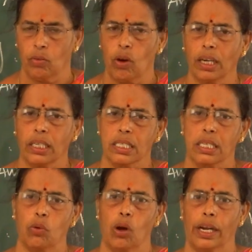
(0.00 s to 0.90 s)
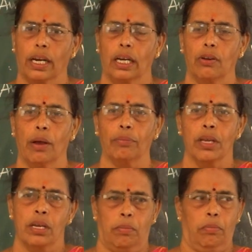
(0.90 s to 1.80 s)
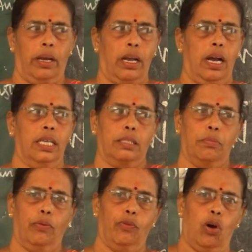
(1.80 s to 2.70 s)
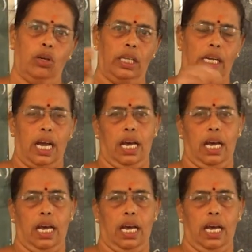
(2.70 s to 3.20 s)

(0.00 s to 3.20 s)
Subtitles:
What is the older alluvium? Because before the